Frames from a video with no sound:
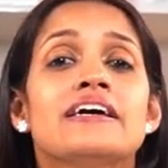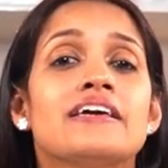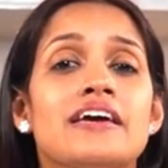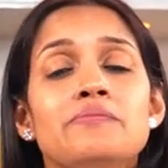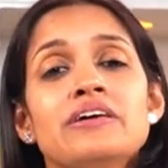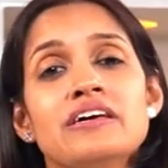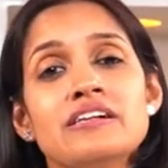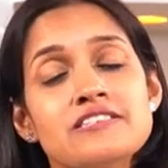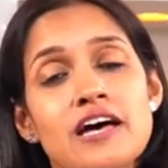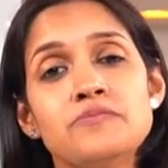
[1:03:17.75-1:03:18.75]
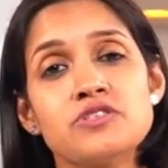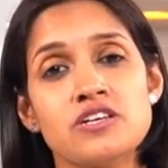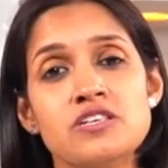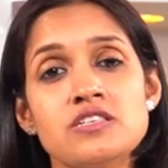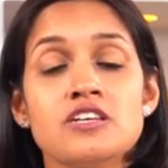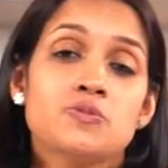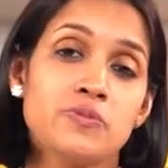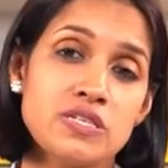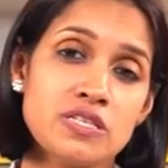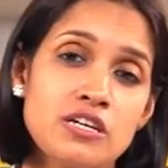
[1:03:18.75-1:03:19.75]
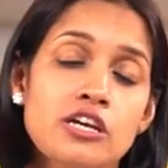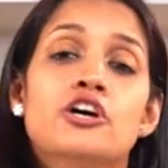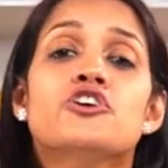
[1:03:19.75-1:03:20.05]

chemical substances present.